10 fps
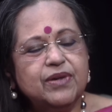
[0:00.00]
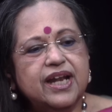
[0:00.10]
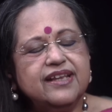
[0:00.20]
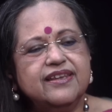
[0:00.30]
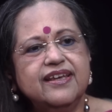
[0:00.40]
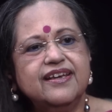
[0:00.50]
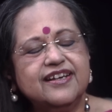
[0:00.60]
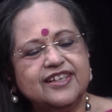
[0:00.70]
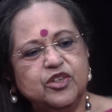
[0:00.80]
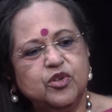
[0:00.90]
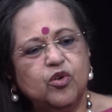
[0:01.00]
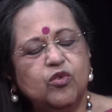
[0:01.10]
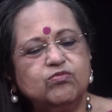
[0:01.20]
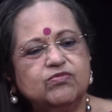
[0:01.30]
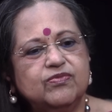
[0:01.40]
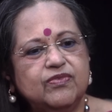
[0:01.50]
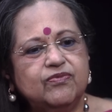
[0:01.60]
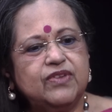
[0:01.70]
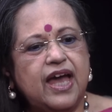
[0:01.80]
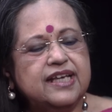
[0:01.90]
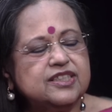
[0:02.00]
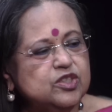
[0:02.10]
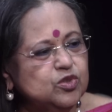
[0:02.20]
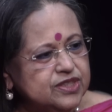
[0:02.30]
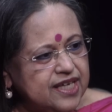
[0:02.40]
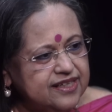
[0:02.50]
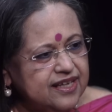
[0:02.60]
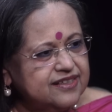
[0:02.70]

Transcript: But I think, you know, as you said,